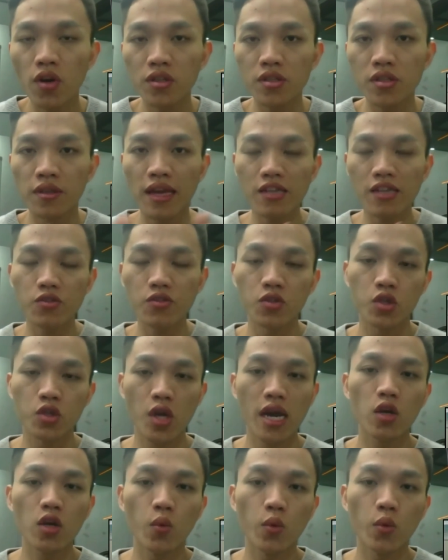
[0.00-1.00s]
is another
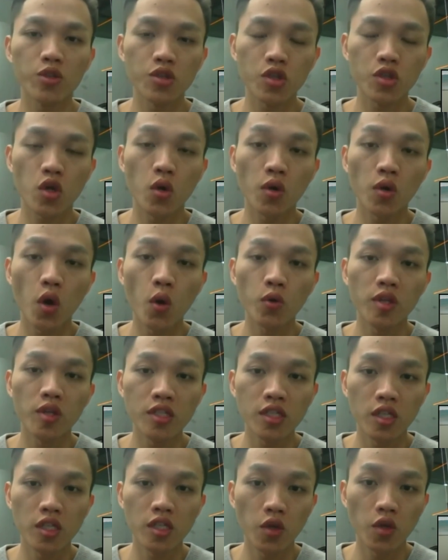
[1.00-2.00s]
channel which is called
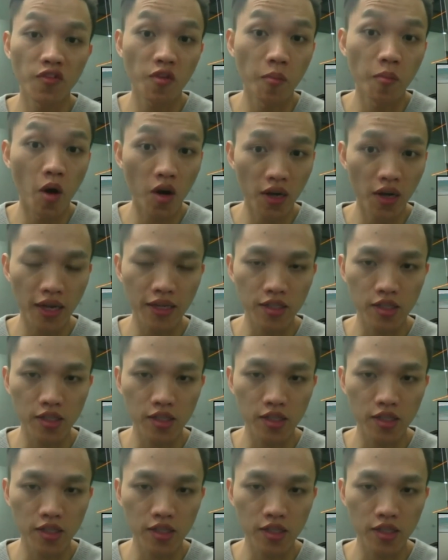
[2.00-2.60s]
OTC Derivatives Market.